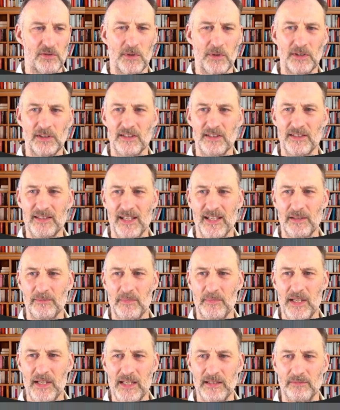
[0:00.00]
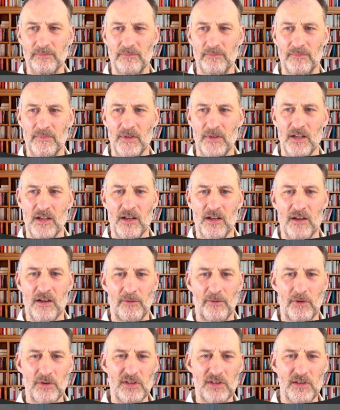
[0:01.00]
So what does that mean?
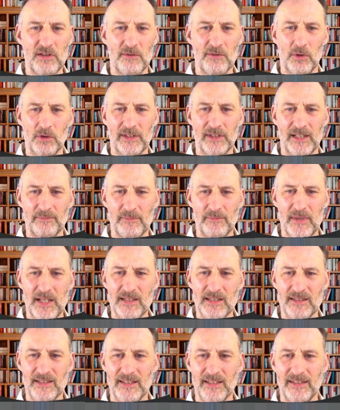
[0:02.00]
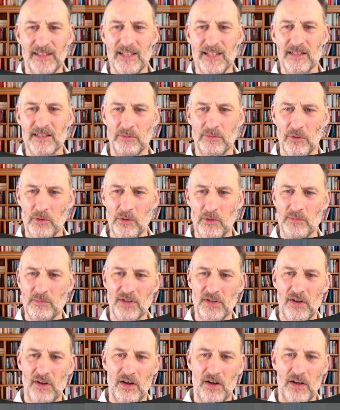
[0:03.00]
First of all, that means that these
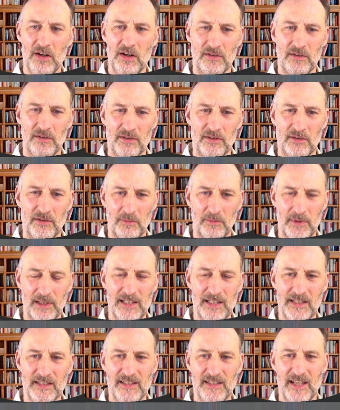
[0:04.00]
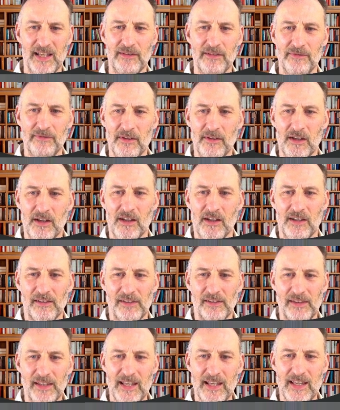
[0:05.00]
rooms are really safe.
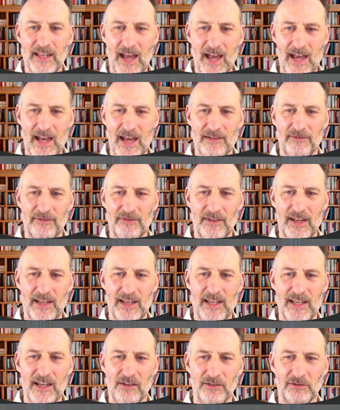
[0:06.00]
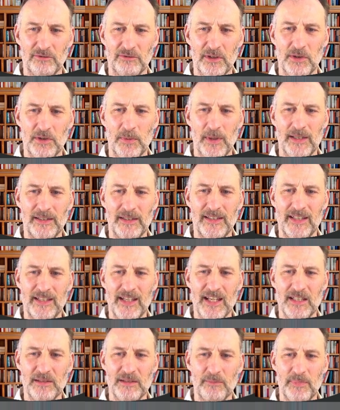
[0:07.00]
They have a
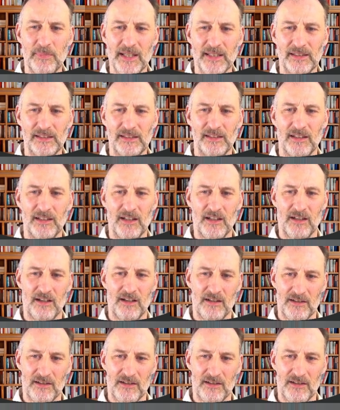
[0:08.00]
128-bit